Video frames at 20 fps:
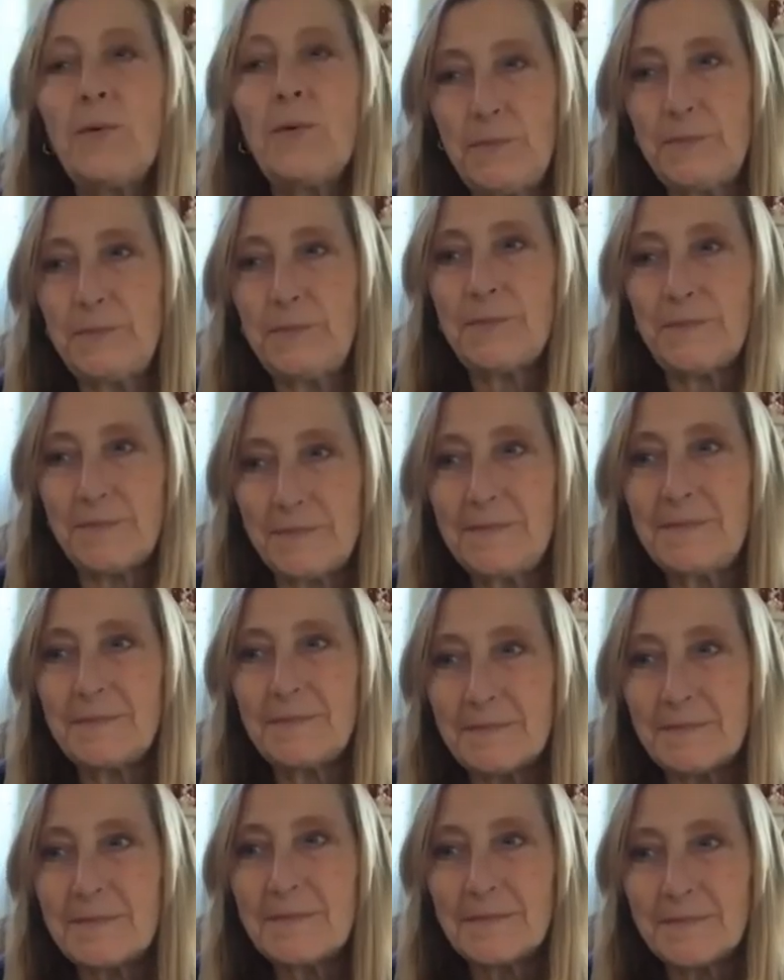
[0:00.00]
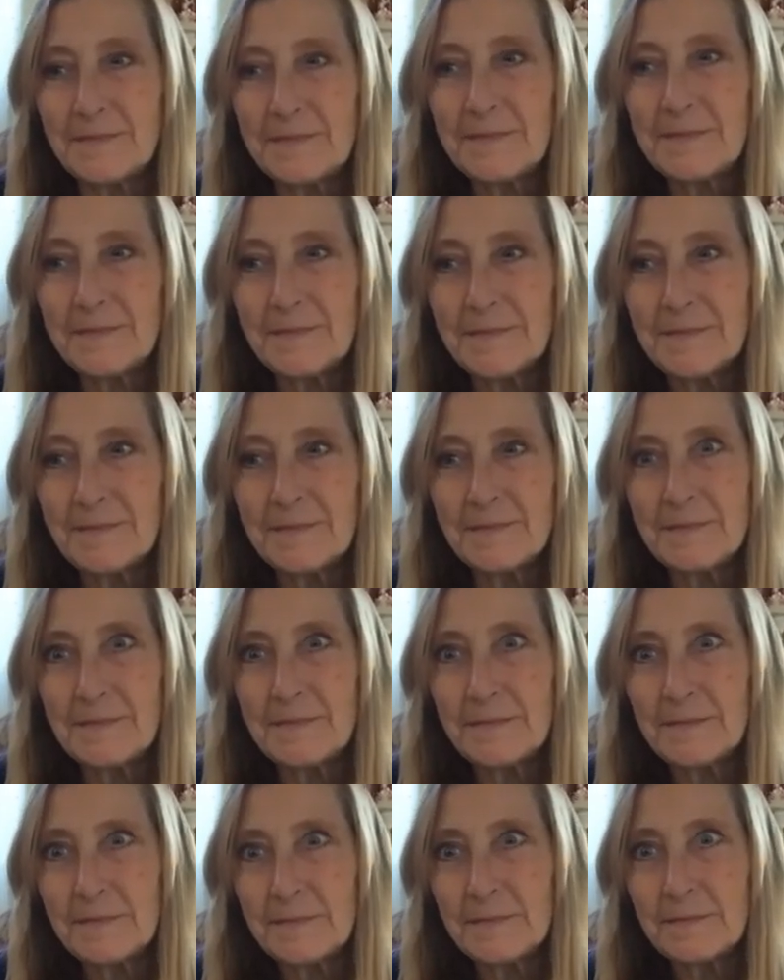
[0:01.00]
uh, problem. our next session
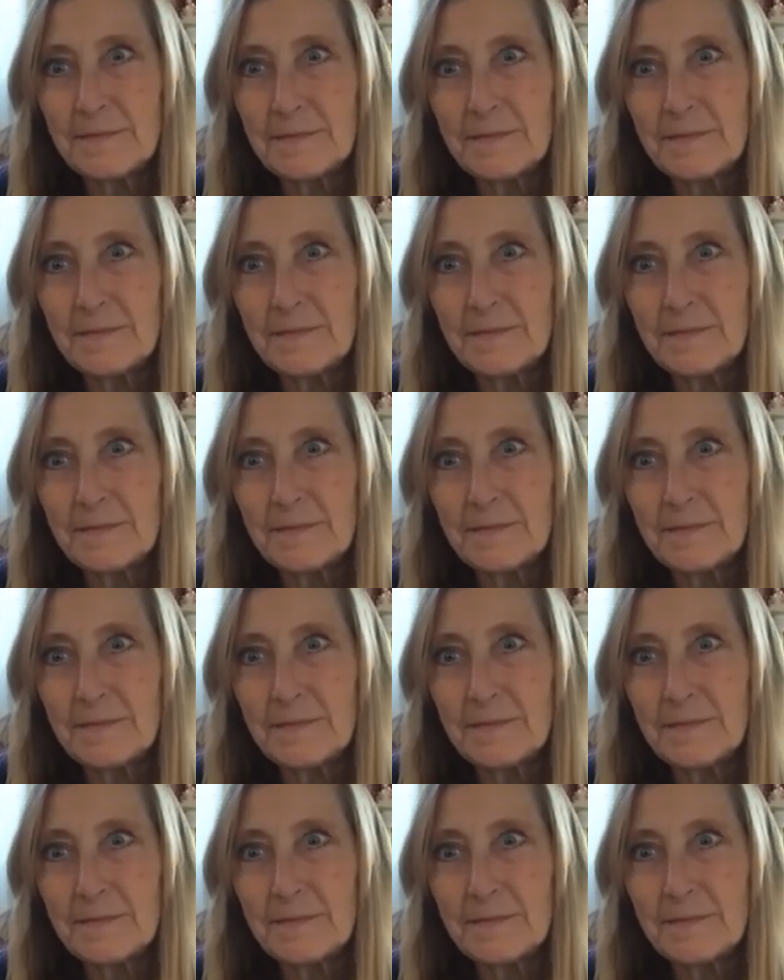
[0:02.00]
begins here uh,